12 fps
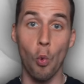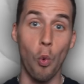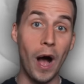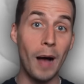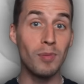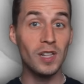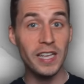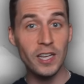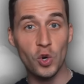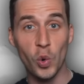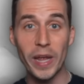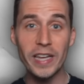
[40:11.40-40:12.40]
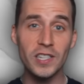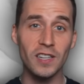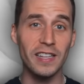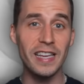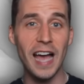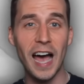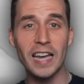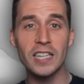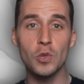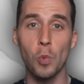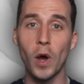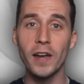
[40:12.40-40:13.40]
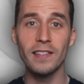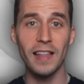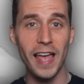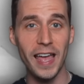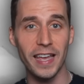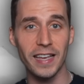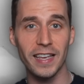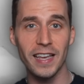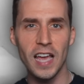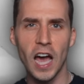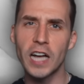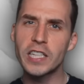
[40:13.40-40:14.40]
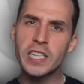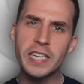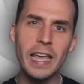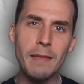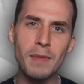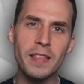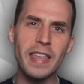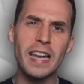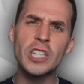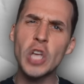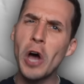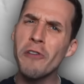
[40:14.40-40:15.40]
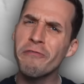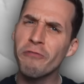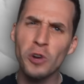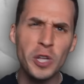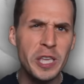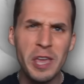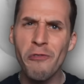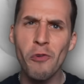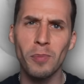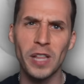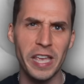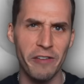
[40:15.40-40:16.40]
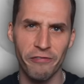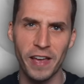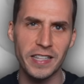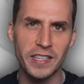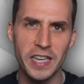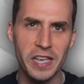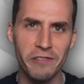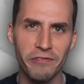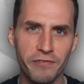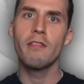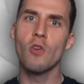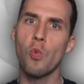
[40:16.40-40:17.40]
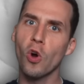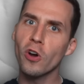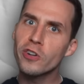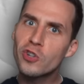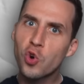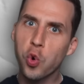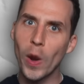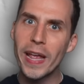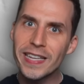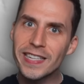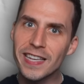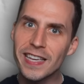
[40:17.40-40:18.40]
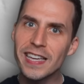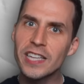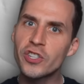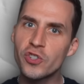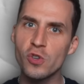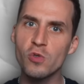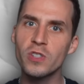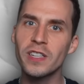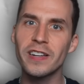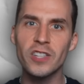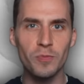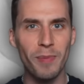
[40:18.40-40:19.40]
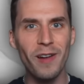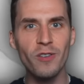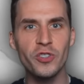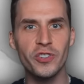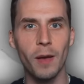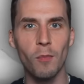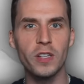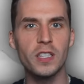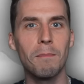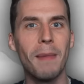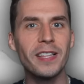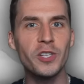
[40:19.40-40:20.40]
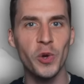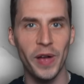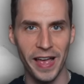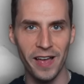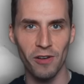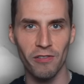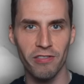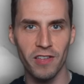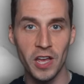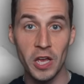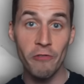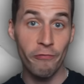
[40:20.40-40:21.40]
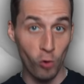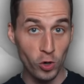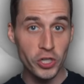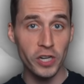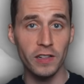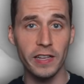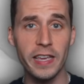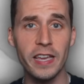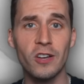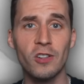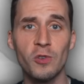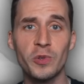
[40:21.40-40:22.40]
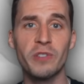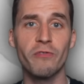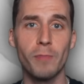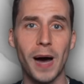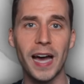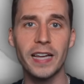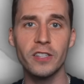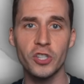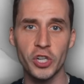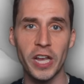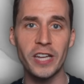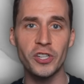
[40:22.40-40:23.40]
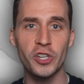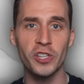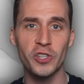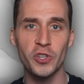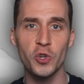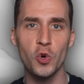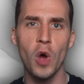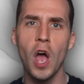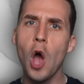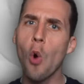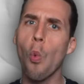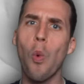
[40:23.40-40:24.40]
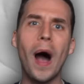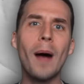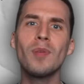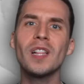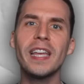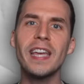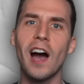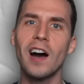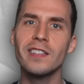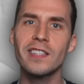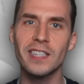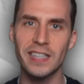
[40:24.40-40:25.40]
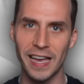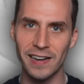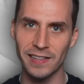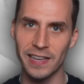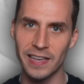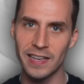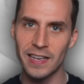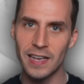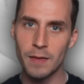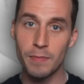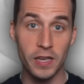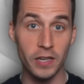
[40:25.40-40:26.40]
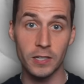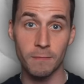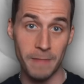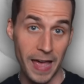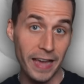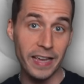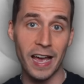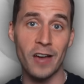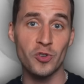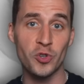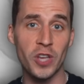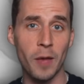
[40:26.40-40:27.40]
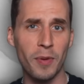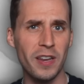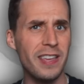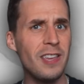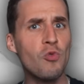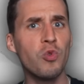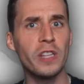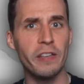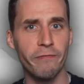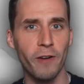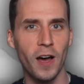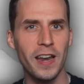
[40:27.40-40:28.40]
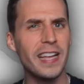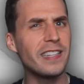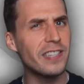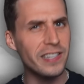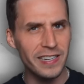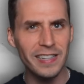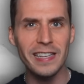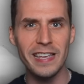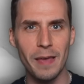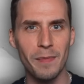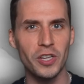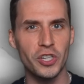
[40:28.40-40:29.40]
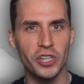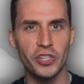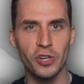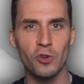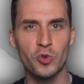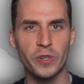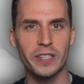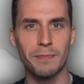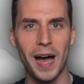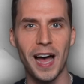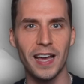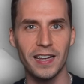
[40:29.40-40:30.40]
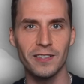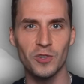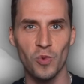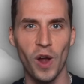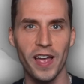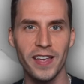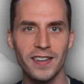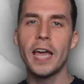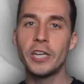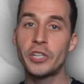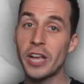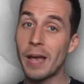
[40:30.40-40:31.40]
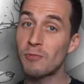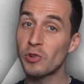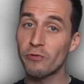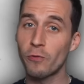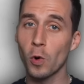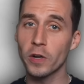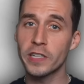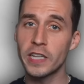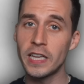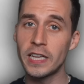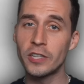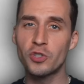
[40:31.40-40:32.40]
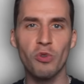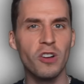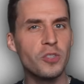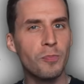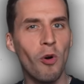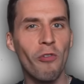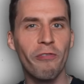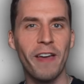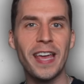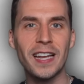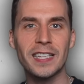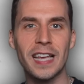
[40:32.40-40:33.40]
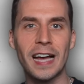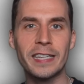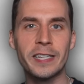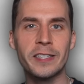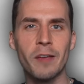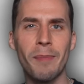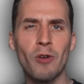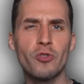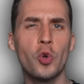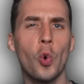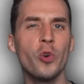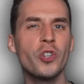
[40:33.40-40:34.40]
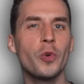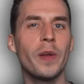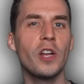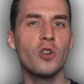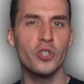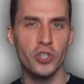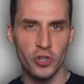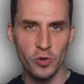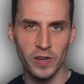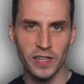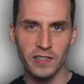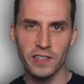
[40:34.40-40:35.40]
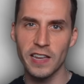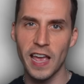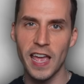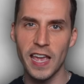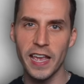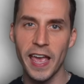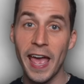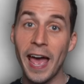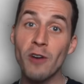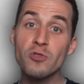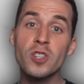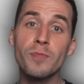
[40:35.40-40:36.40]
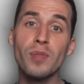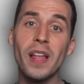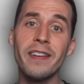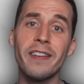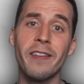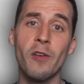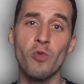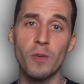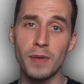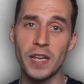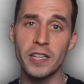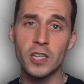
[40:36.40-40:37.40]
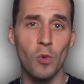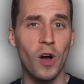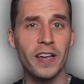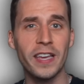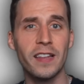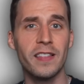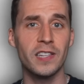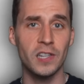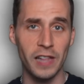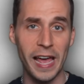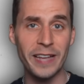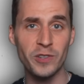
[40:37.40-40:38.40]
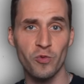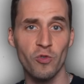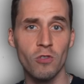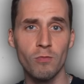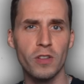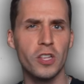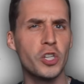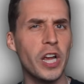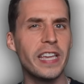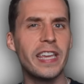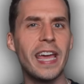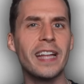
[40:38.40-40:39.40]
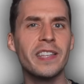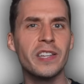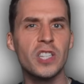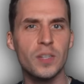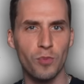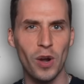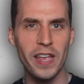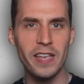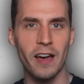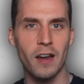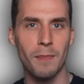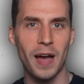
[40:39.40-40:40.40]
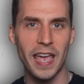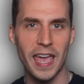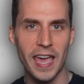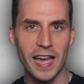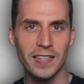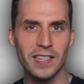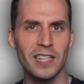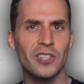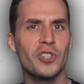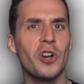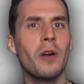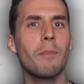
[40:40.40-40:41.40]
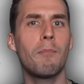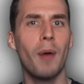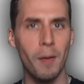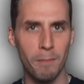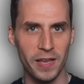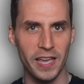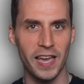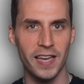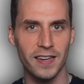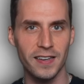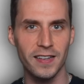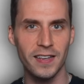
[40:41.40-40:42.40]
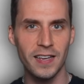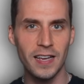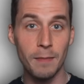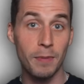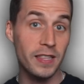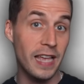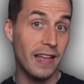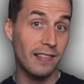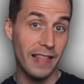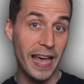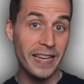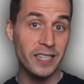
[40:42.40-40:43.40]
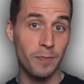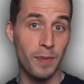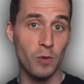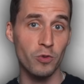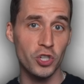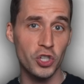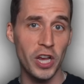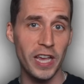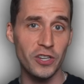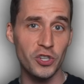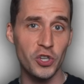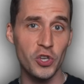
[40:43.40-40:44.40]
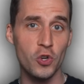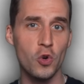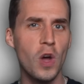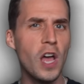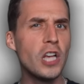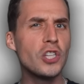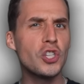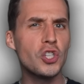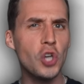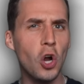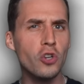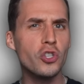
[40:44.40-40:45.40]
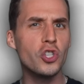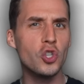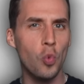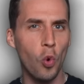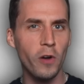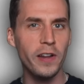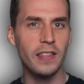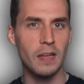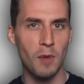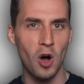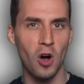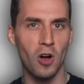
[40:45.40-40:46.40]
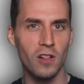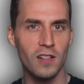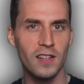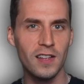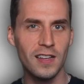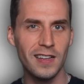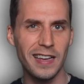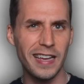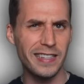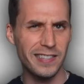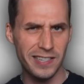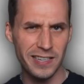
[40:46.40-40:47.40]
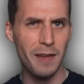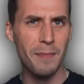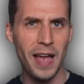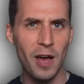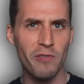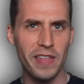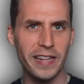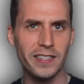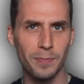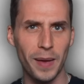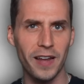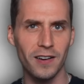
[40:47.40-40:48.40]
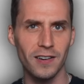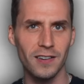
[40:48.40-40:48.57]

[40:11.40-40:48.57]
wobbling crazily on his one leg, a statement that is unforgivably offensive. The word crazy is used to disparage someone's mental health. Fortunately, Inclusive Minds changed it to wobbling unsteadily, because that conjures up an equally fun and silly image in children's minds, right? In chapter fourteen, Trunchbull fantasizes about torturing her students, saying how splendid it would be to walk into this classroom with a gigantic spray gun in my hands and start pumping it. But that last bit was changed to start squirting them all. And somehow that's better.